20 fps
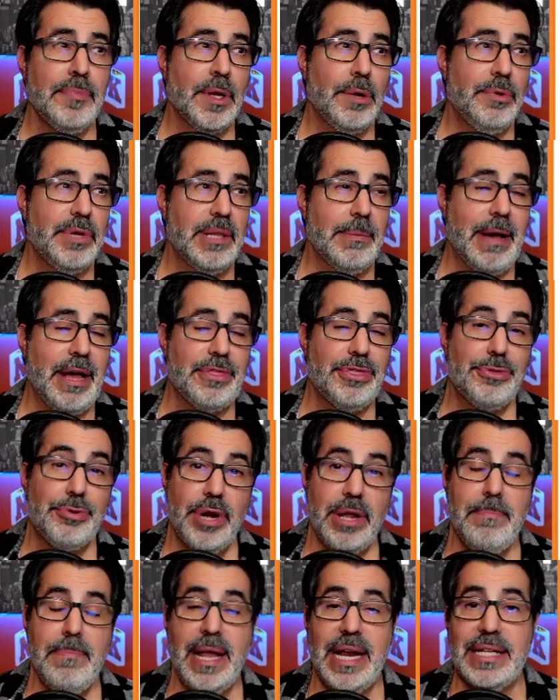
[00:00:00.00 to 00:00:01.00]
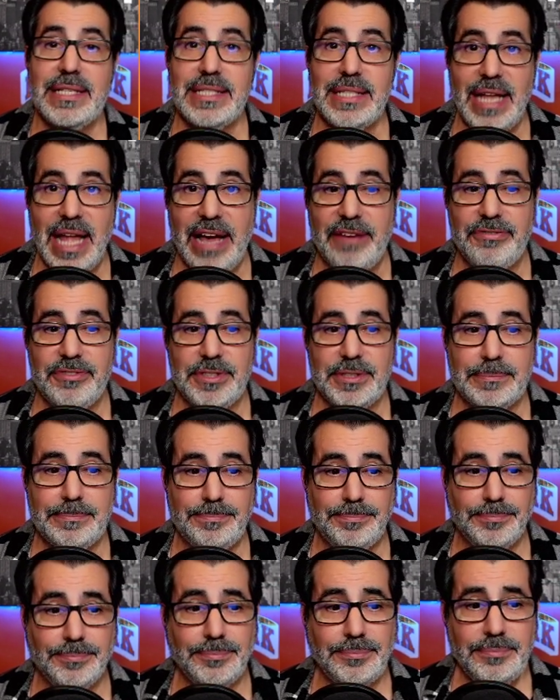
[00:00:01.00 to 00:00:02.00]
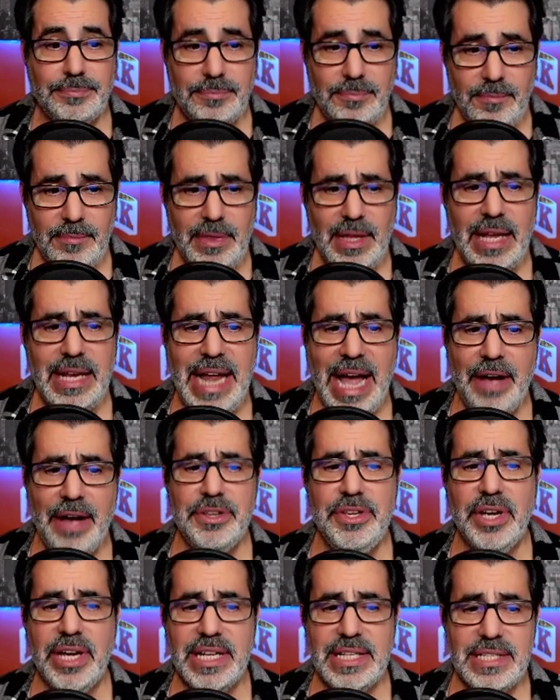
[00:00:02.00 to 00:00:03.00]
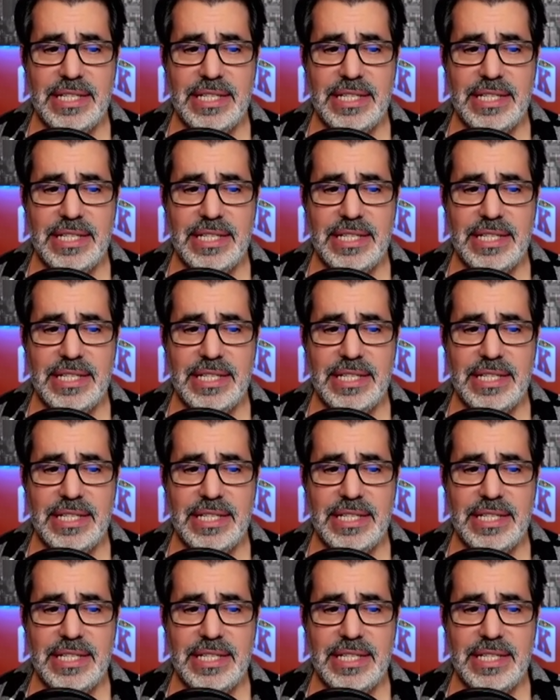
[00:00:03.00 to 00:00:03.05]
with about 3 minutes left. Now, you can